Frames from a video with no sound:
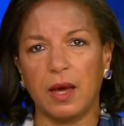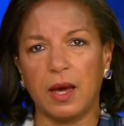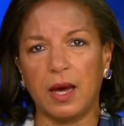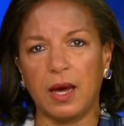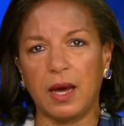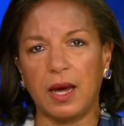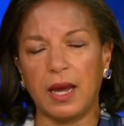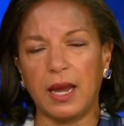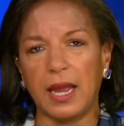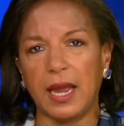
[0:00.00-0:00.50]

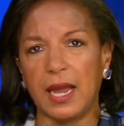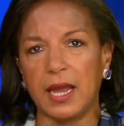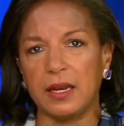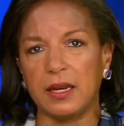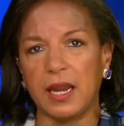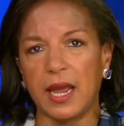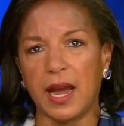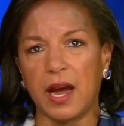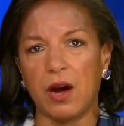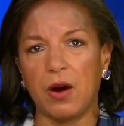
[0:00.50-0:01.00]

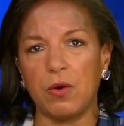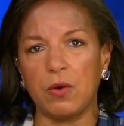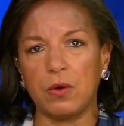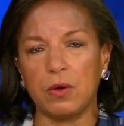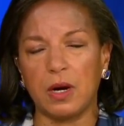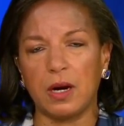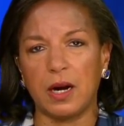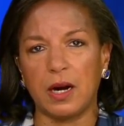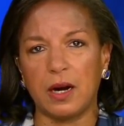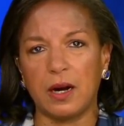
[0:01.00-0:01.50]
and
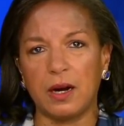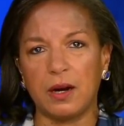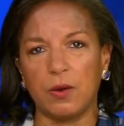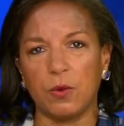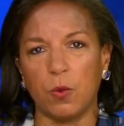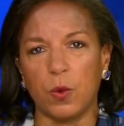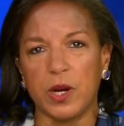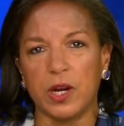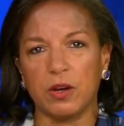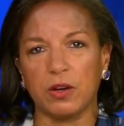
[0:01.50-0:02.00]
now
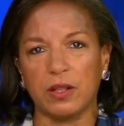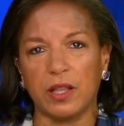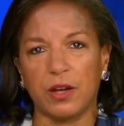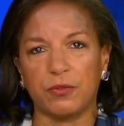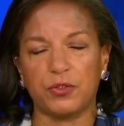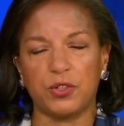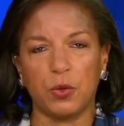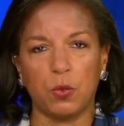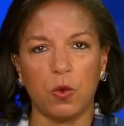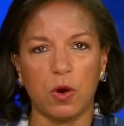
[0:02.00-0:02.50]
we are
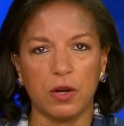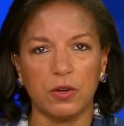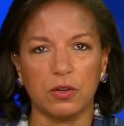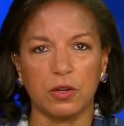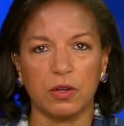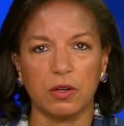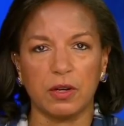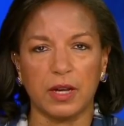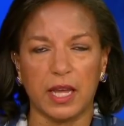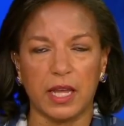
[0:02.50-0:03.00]
left to
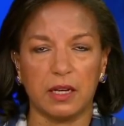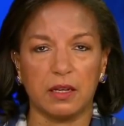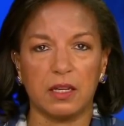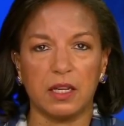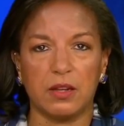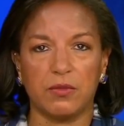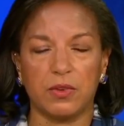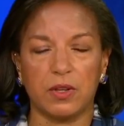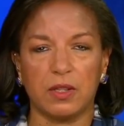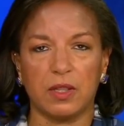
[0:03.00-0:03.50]
wonder, and
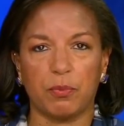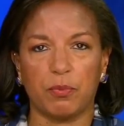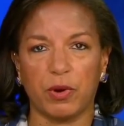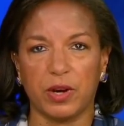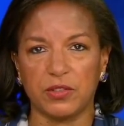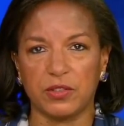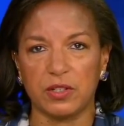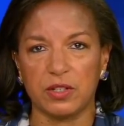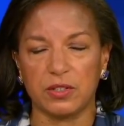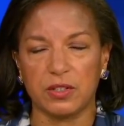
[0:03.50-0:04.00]
even the
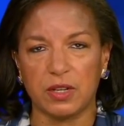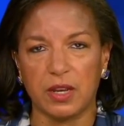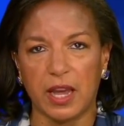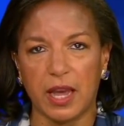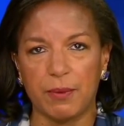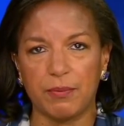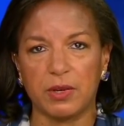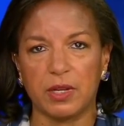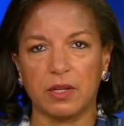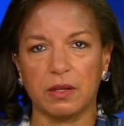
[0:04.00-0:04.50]
president's
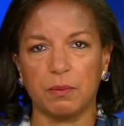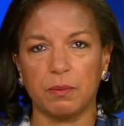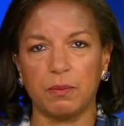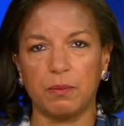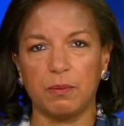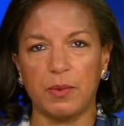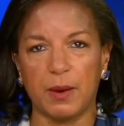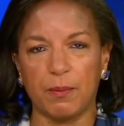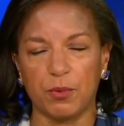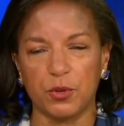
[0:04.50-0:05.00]
cabinet
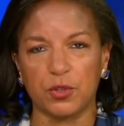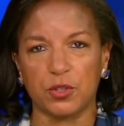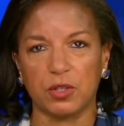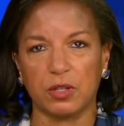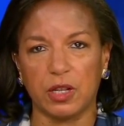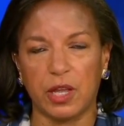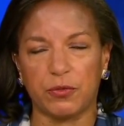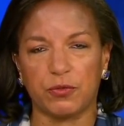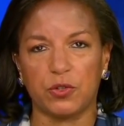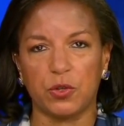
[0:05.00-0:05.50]
members
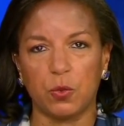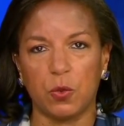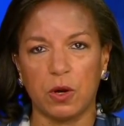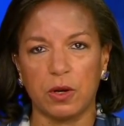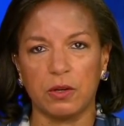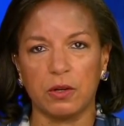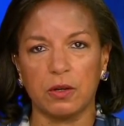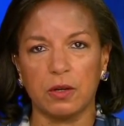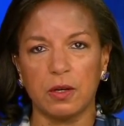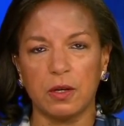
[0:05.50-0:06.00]
are left to
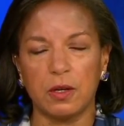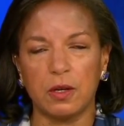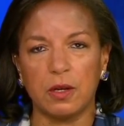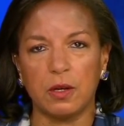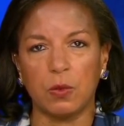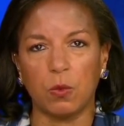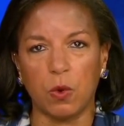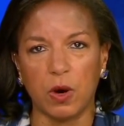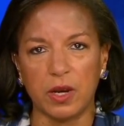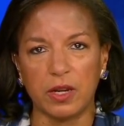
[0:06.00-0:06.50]
wonder,
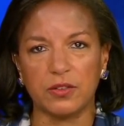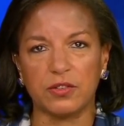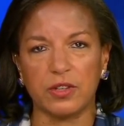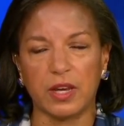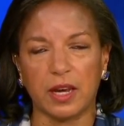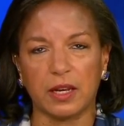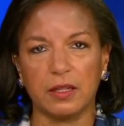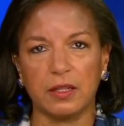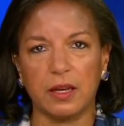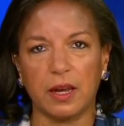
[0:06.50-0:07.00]
what
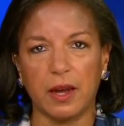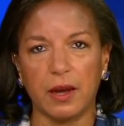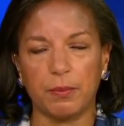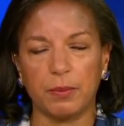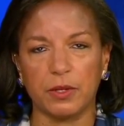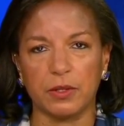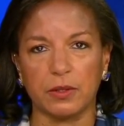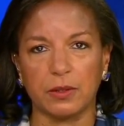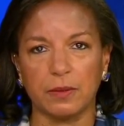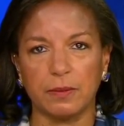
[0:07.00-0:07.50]
exactly
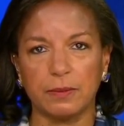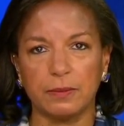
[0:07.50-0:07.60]
happened.